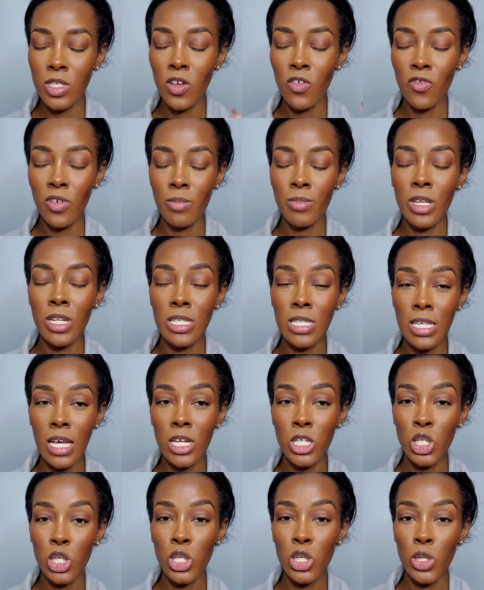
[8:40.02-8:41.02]
from the
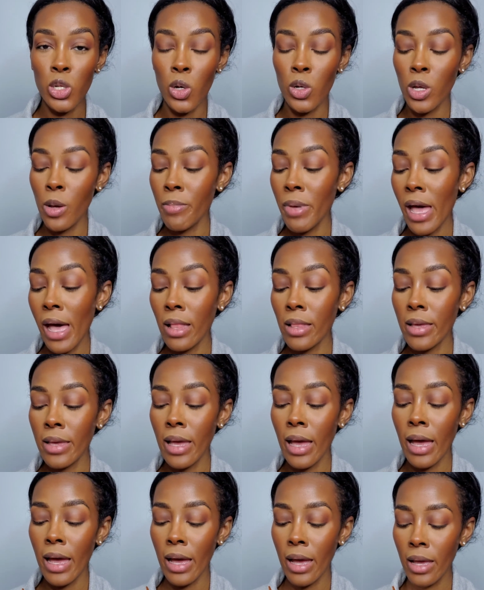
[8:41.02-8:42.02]
Natasha Denona palette,
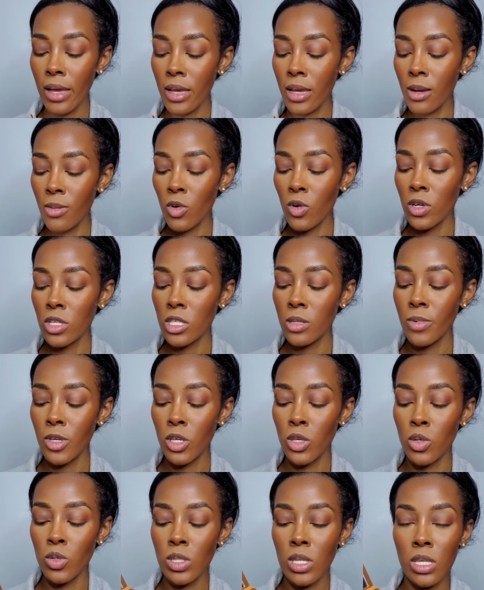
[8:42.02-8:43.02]
I am going to be
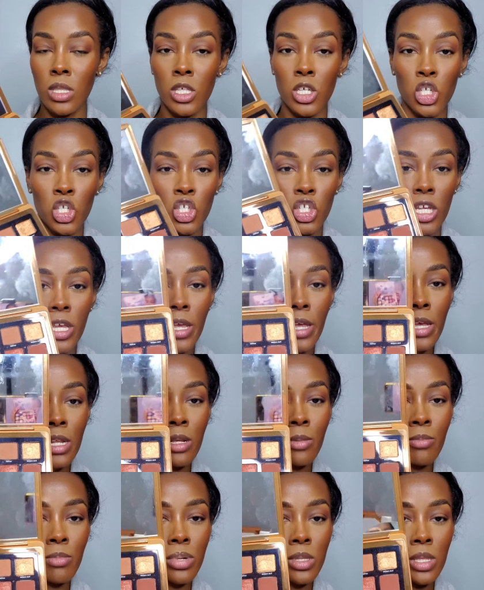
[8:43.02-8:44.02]
using this
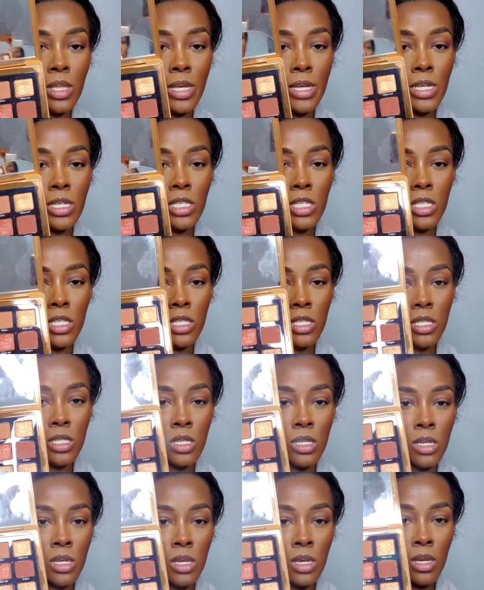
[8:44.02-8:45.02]
shade Bliss.
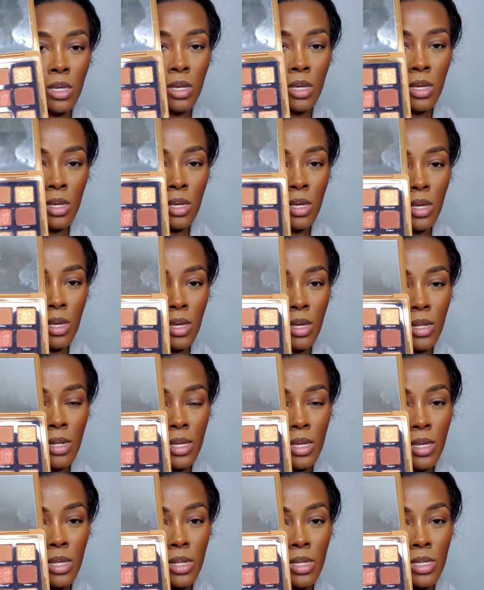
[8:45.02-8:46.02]
And
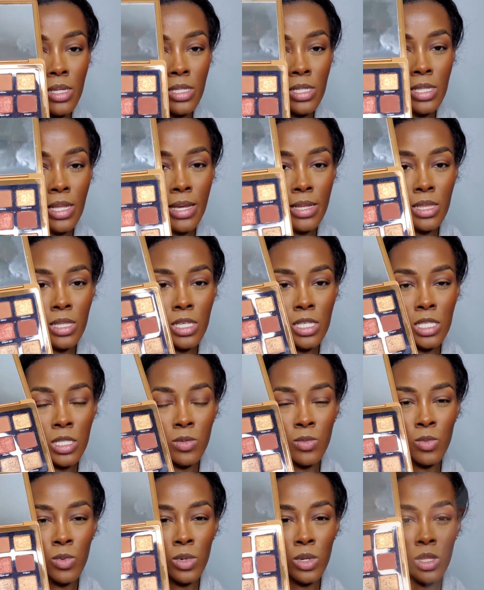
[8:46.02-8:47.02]
it is like this
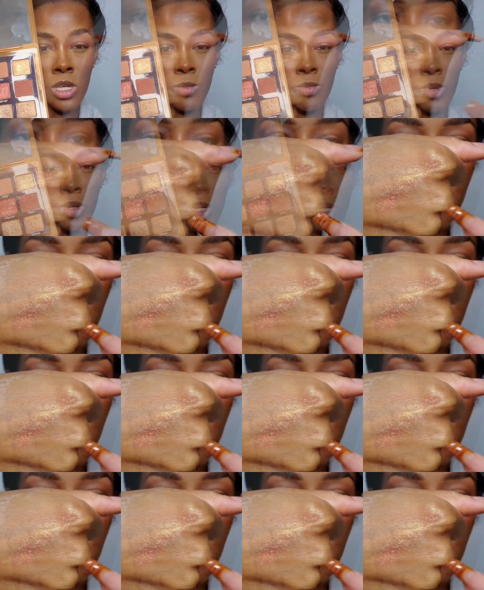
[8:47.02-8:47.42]
really pretty